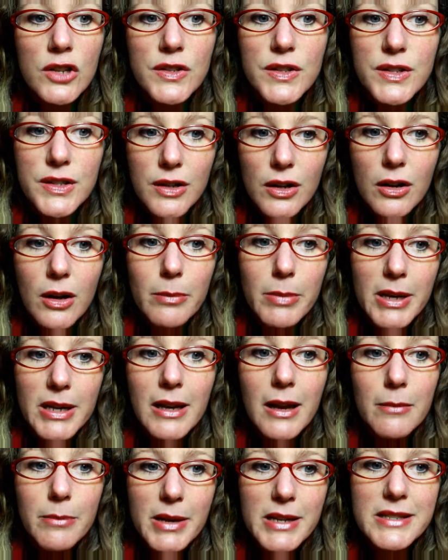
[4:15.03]
So I,
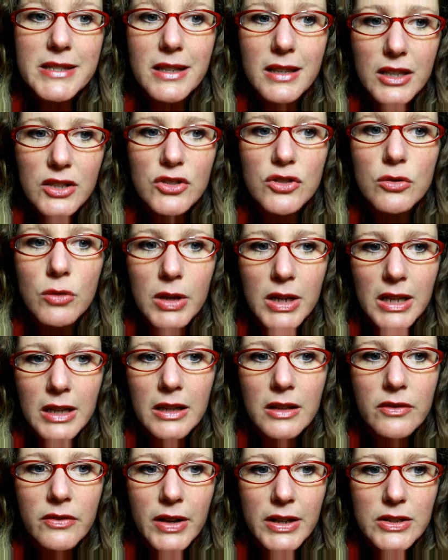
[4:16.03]
be- I basically do want to
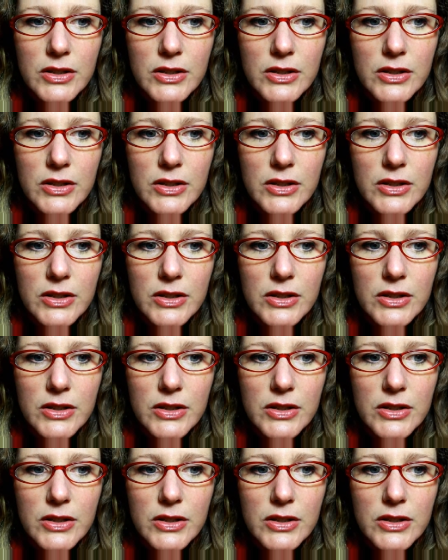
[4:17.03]
live.